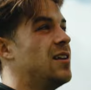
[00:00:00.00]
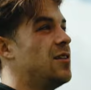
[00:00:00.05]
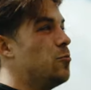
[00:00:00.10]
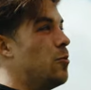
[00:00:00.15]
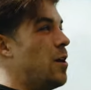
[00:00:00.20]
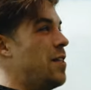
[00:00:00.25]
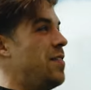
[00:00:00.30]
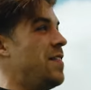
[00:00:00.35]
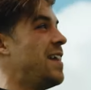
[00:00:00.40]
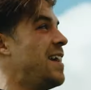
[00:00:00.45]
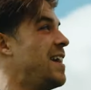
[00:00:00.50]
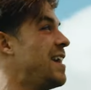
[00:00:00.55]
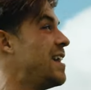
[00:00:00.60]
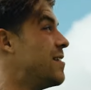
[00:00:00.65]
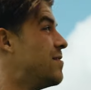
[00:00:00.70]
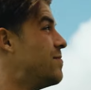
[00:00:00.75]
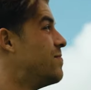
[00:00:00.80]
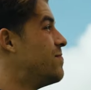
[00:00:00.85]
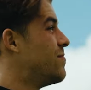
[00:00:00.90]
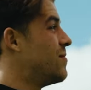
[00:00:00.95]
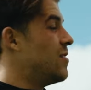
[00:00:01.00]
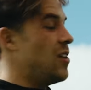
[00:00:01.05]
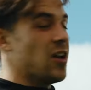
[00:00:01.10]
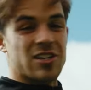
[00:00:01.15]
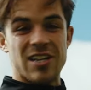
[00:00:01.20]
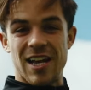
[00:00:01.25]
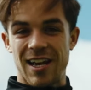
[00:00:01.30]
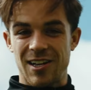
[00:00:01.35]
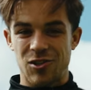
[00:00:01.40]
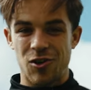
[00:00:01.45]
Windy,
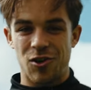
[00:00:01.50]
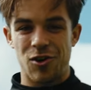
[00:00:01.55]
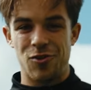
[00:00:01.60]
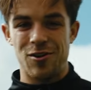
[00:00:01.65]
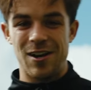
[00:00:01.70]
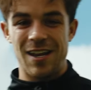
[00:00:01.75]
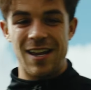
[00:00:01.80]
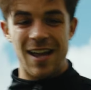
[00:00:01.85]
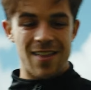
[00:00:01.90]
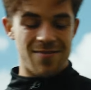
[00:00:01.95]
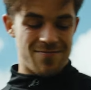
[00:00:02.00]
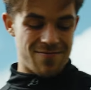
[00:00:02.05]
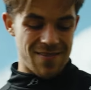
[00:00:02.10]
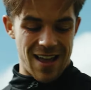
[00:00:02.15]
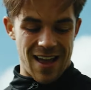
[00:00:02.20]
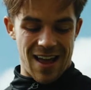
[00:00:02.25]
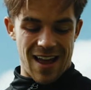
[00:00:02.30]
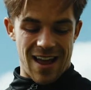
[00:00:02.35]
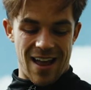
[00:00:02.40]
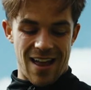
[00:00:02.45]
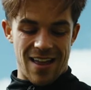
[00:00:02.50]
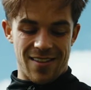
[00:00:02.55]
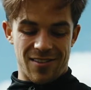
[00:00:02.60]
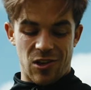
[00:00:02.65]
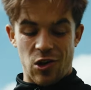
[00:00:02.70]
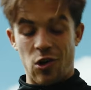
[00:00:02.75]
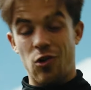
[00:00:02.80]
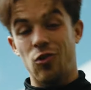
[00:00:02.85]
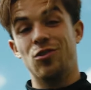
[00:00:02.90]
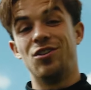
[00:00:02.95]
looks like it's going to rain, and
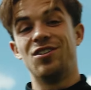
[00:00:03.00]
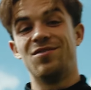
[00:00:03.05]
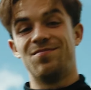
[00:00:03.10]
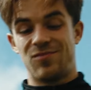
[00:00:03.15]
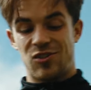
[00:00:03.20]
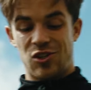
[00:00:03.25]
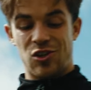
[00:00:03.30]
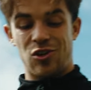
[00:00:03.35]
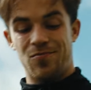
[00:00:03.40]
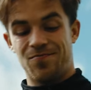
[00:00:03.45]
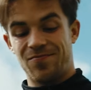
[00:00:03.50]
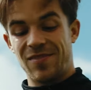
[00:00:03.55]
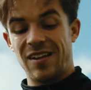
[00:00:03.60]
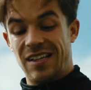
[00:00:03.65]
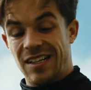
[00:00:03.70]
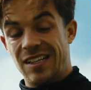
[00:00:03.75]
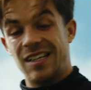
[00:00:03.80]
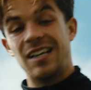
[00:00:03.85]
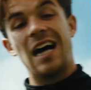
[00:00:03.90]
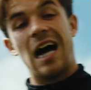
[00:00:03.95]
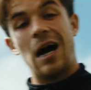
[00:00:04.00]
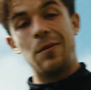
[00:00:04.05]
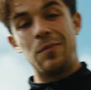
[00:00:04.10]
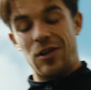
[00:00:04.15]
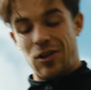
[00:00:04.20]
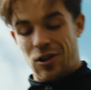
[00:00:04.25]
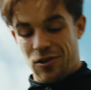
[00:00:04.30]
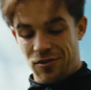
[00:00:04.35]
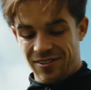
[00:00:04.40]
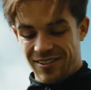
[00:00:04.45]
cold, so happy
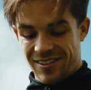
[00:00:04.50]
enough.